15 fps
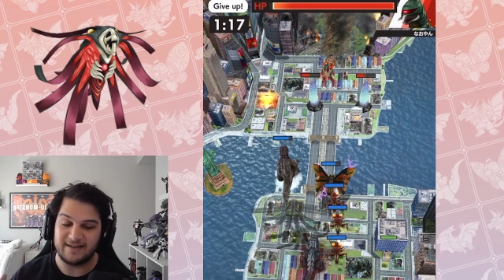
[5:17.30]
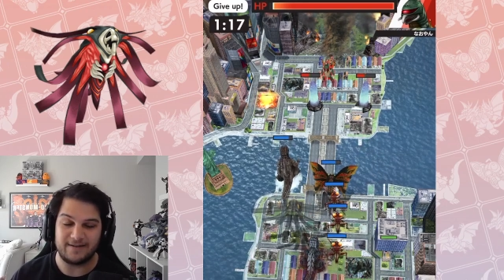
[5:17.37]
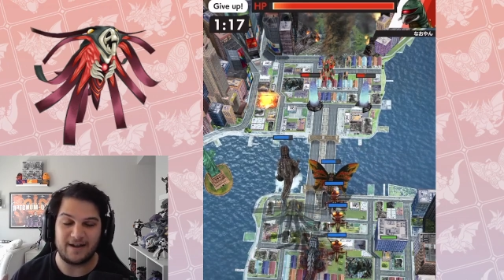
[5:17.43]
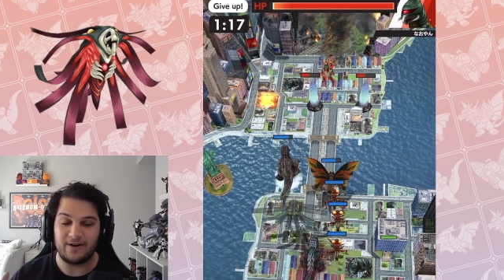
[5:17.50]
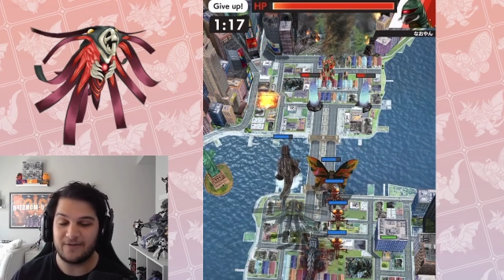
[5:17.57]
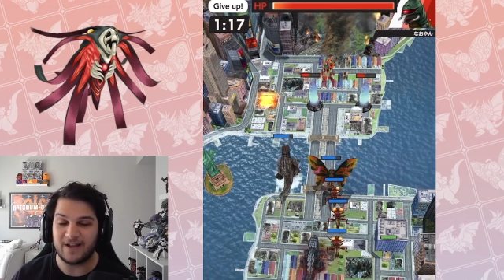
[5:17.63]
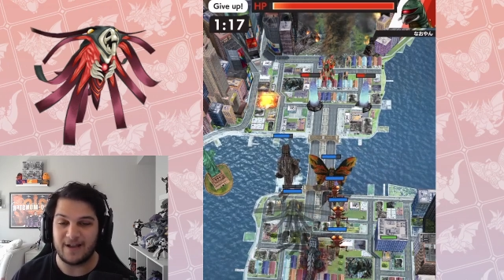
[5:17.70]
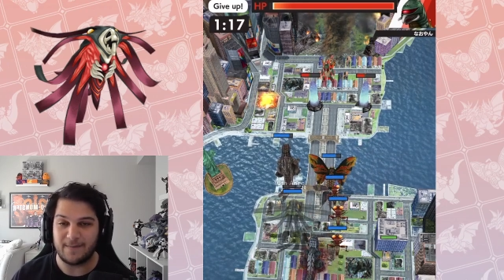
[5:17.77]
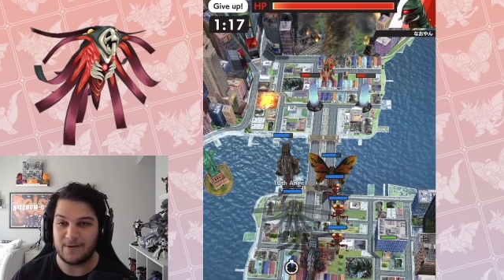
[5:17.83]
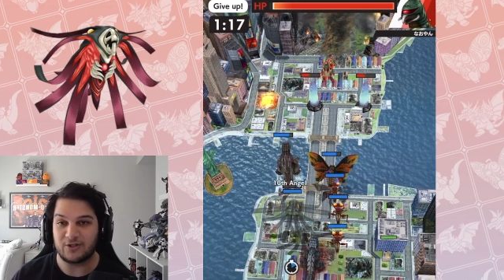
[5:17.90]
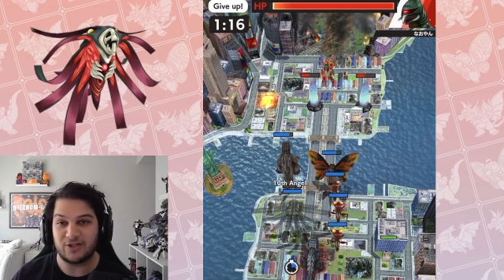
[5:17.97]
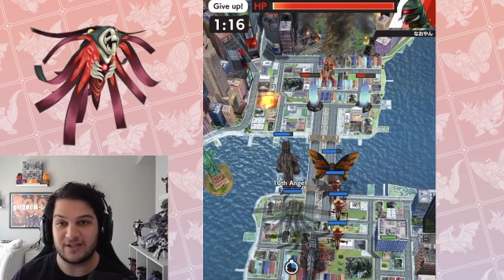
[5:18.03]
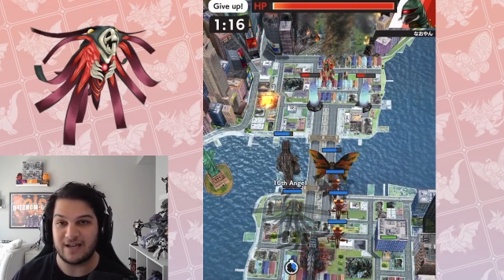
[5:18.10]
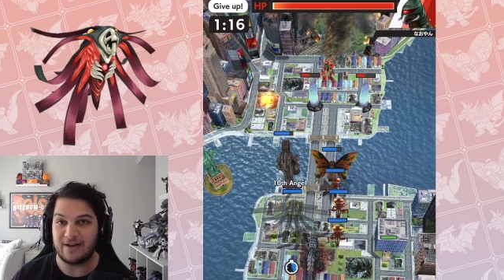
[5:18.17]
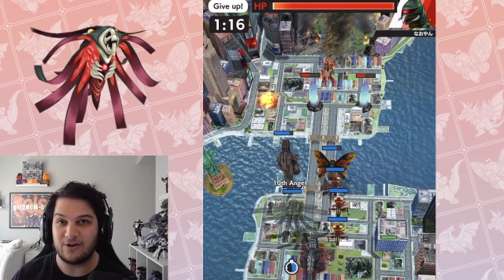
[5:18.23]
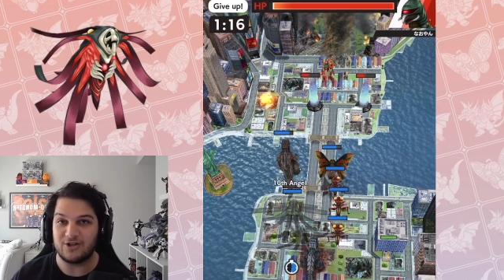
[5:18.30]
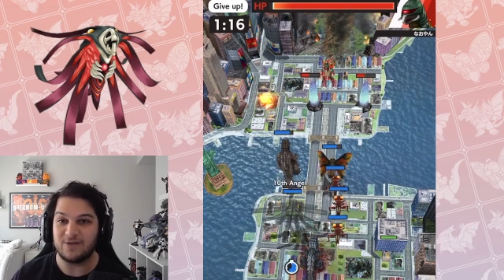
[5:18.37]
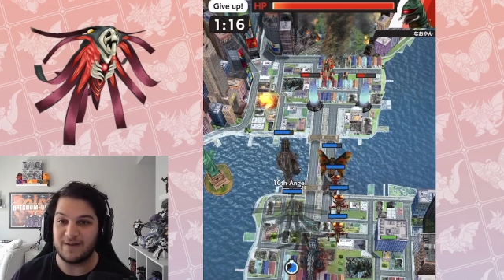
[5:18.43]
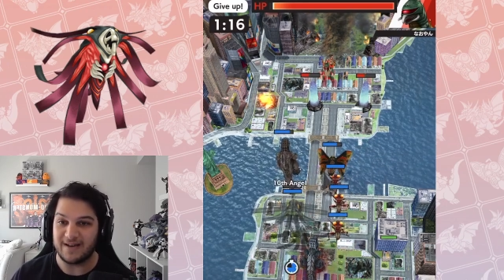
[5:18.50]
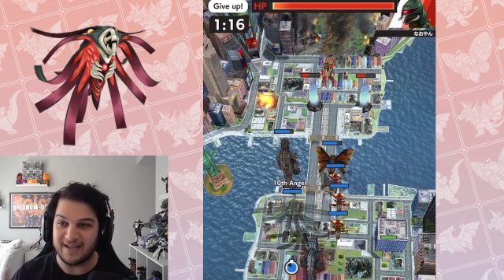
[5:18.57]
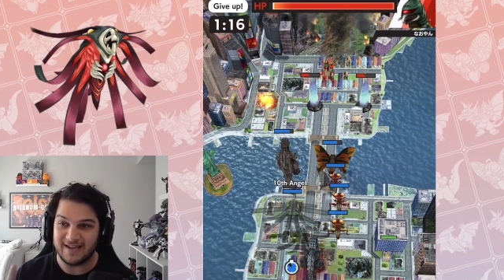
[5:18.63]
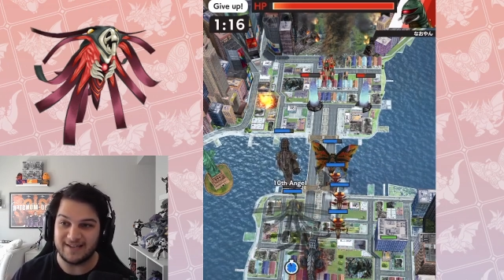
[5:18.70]
I don't think I mentioned his energy,
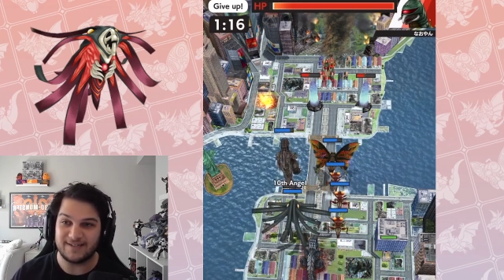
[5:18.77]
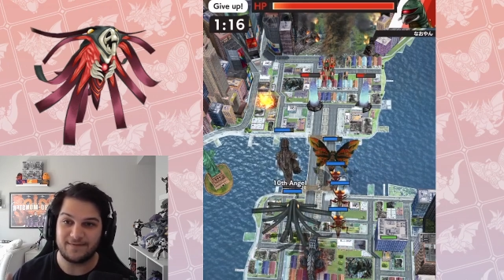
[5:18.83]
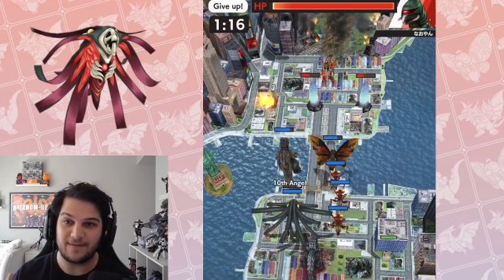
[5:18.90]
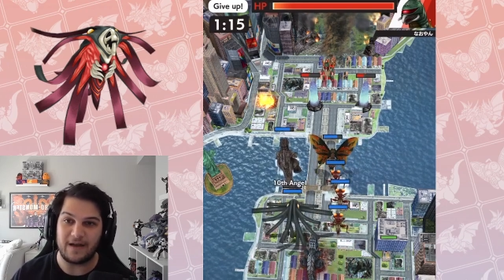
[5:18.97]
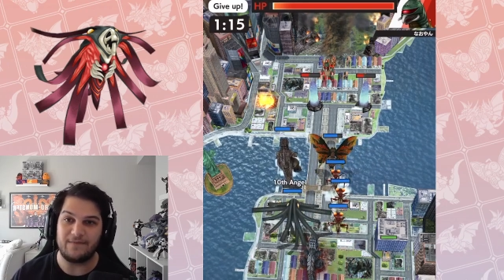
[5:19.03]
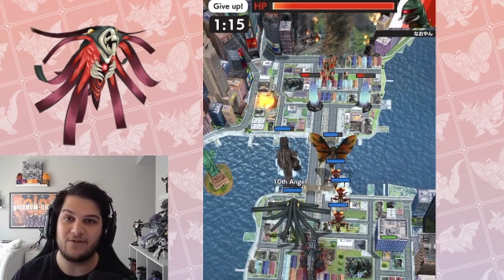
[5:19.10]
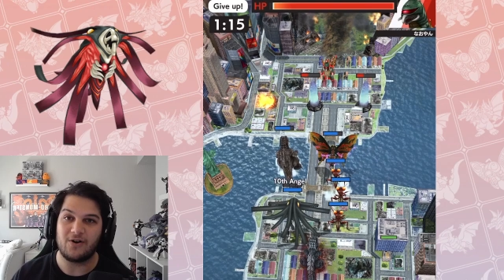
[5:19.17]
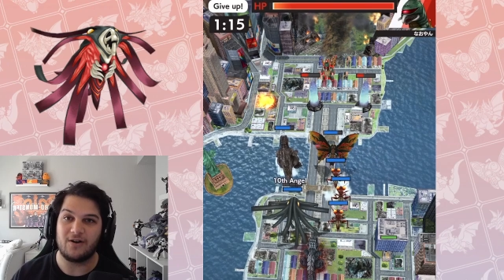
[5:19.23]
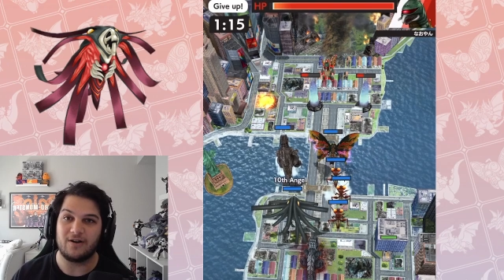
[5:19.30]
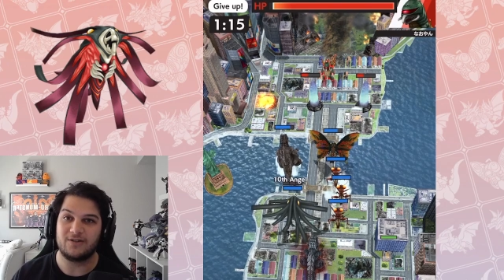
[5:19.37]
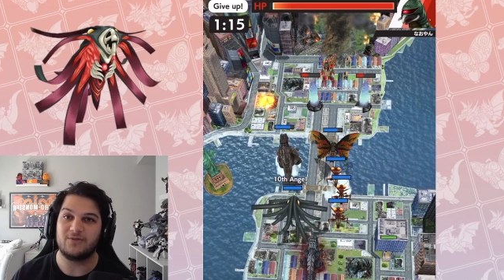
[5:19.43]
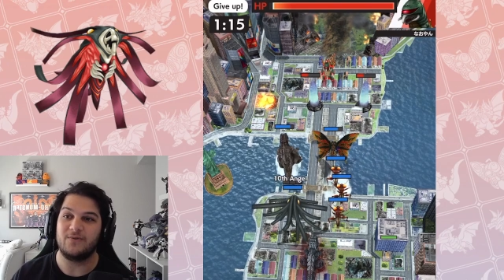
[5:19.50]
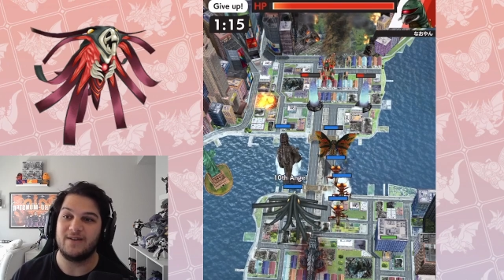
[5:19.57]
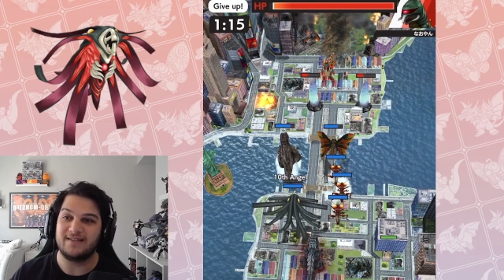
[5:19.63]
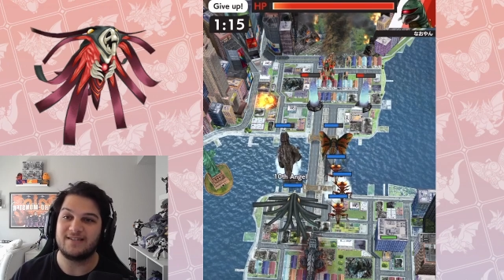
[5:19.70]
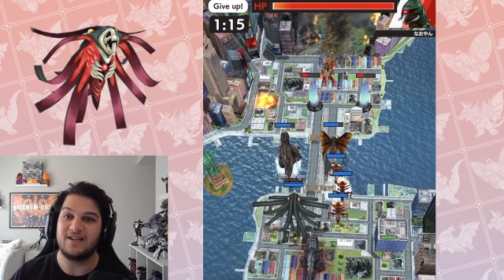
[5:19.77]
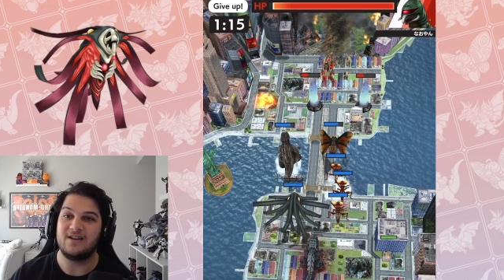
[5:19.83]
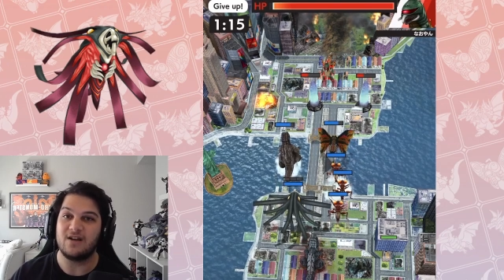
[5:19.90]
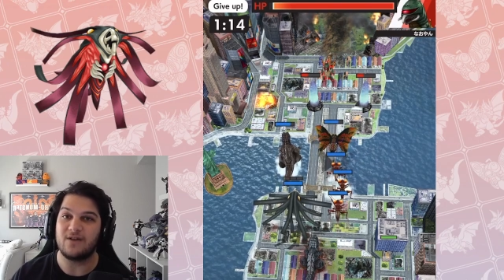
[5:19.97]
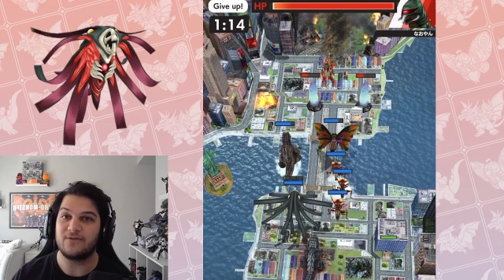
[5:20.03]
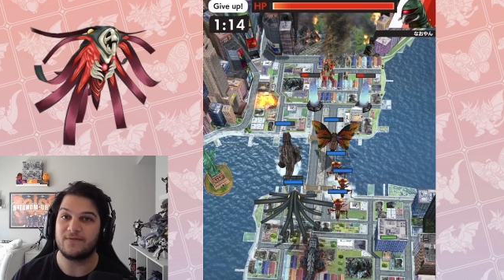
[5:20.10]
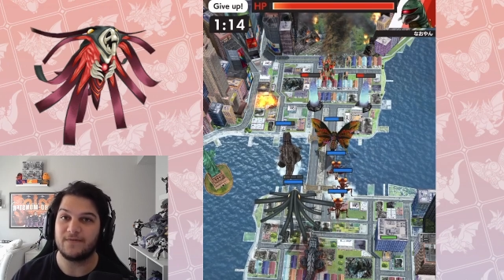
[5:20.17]
but he is 5 cost, so he is
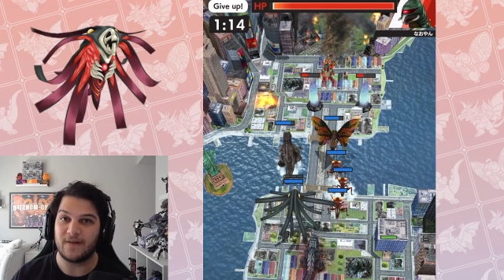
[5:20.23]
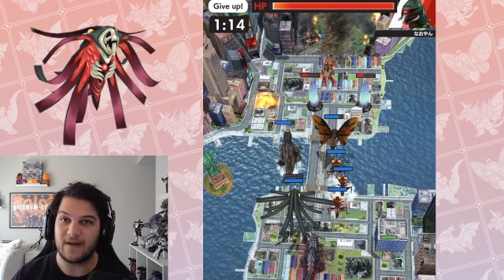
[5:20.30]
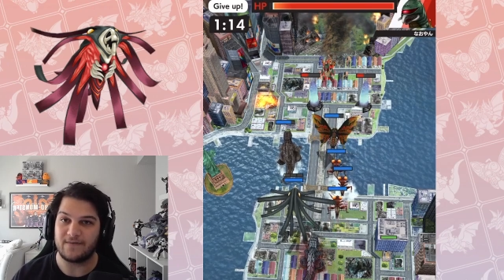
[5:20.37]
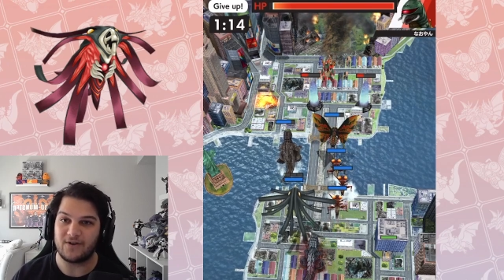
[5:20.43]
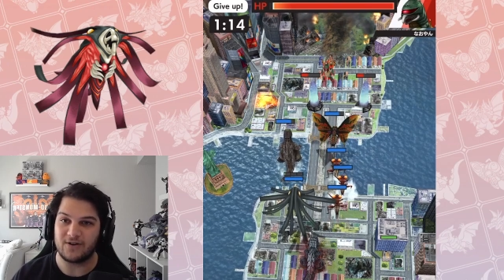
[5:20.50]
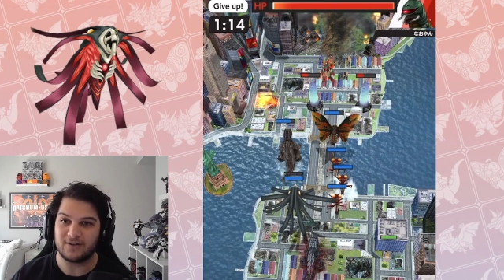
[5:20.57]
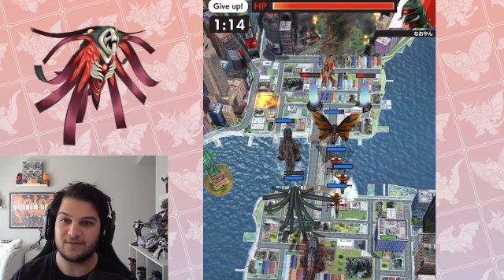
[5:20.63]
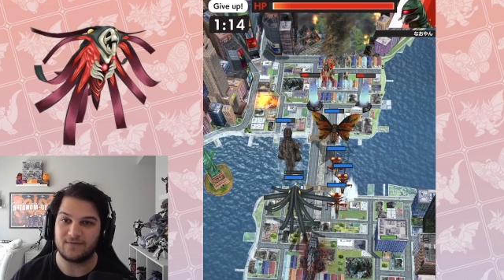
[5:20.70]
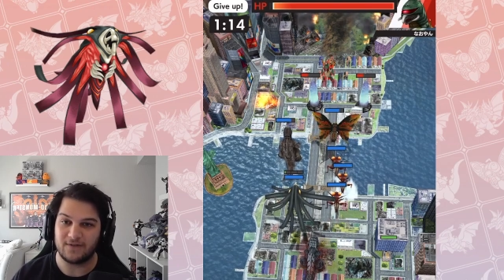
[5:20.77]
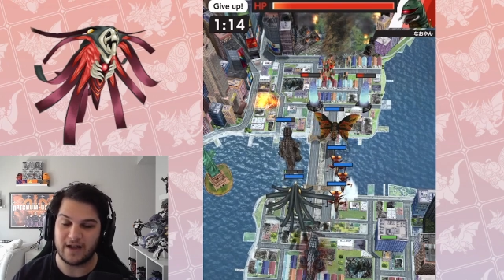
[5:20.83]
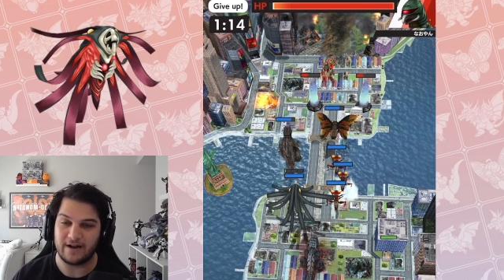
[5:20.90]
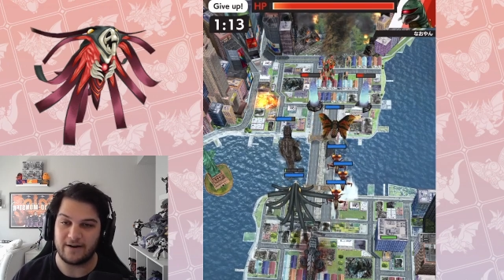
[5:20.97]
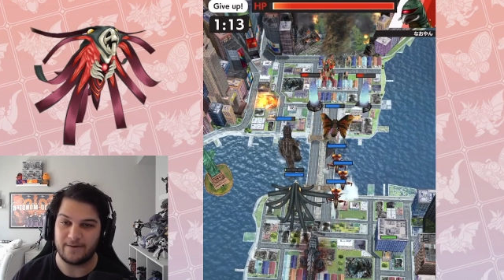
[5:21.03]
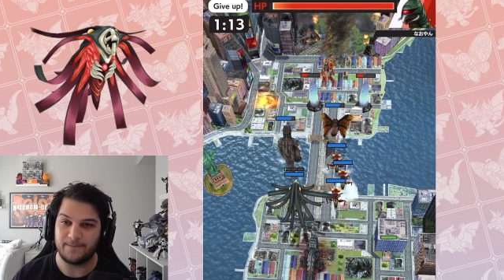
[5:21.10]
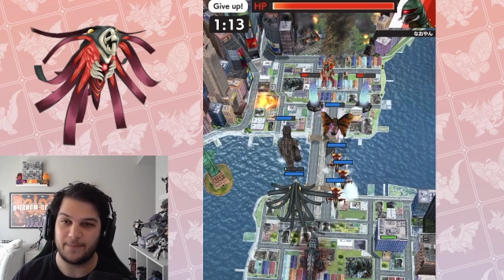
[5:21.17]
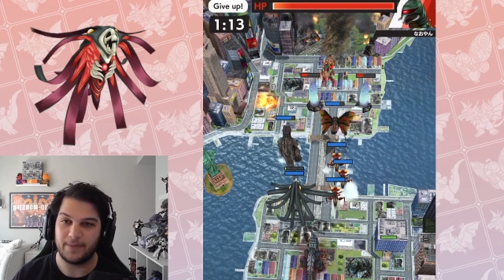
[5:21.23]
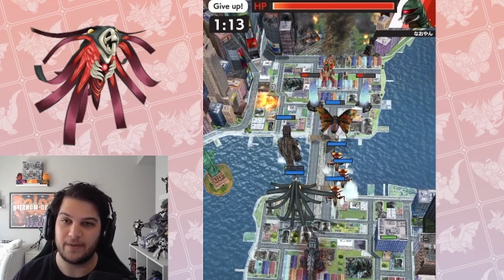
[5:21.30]
another 5-cost flyer.